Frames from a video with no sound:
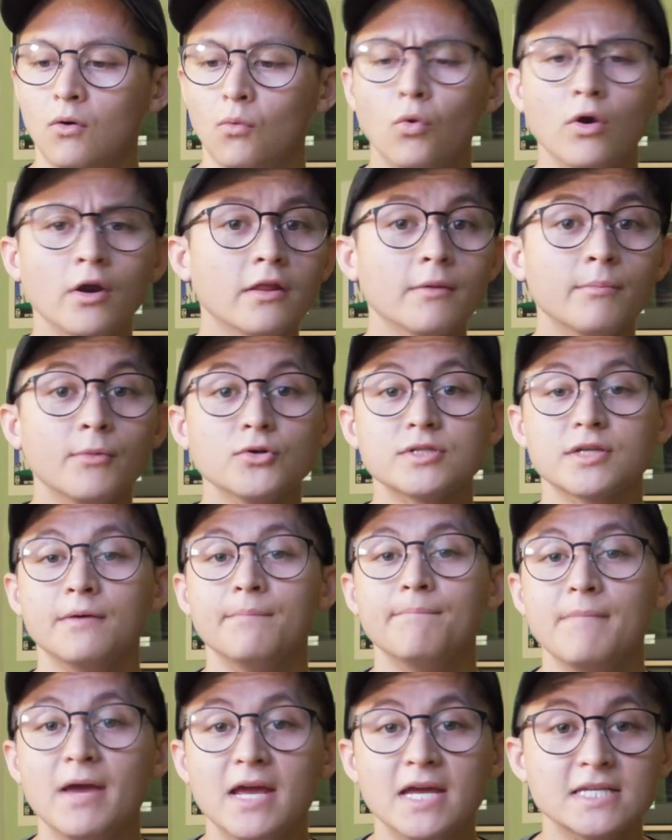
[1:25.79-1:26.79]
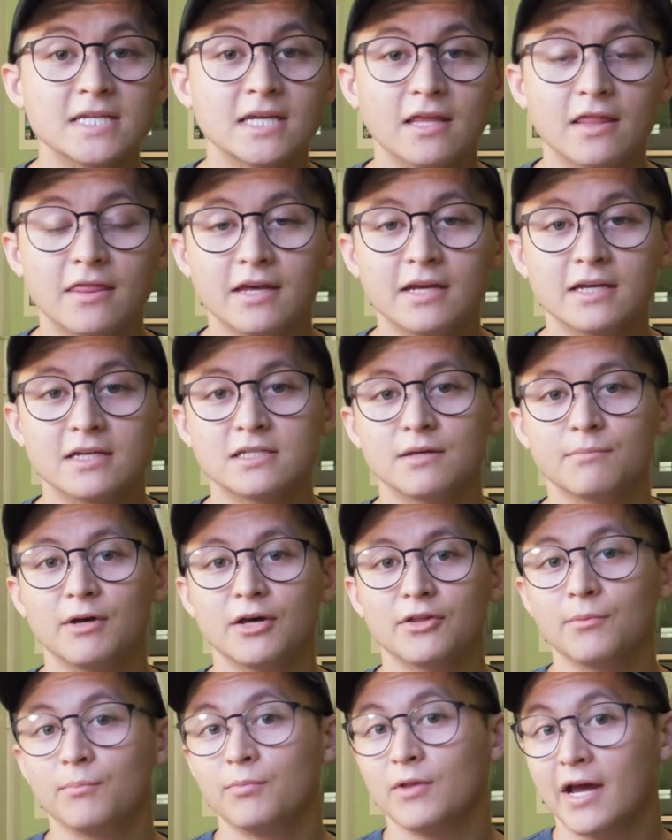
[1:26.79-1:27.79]
One of the most amazing things
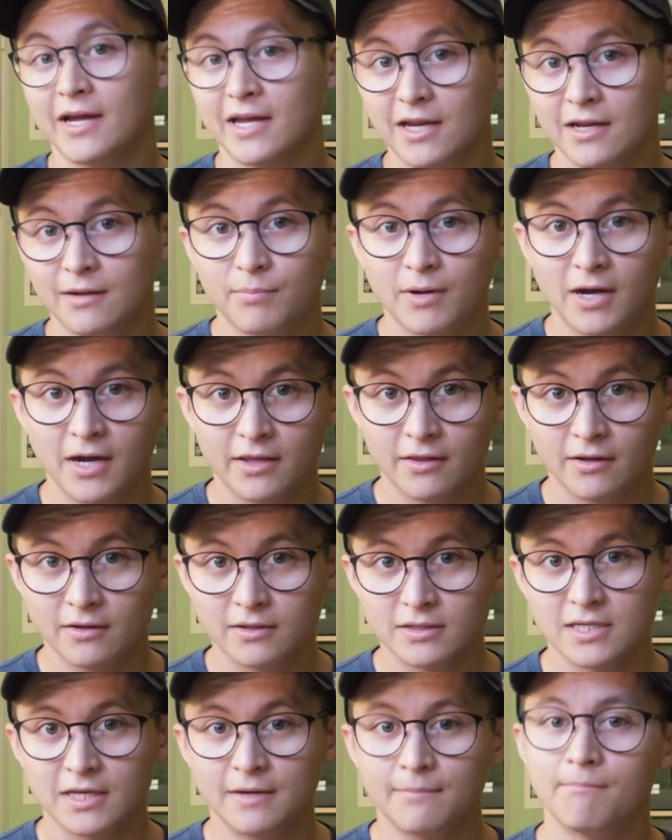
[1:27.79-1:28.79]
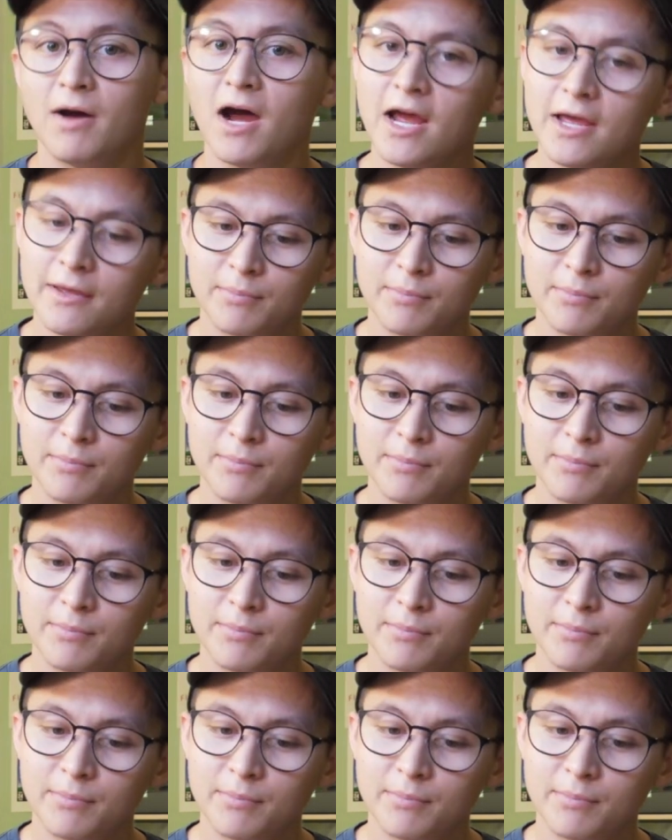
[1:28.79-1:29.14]
about the black-headed pythons, in my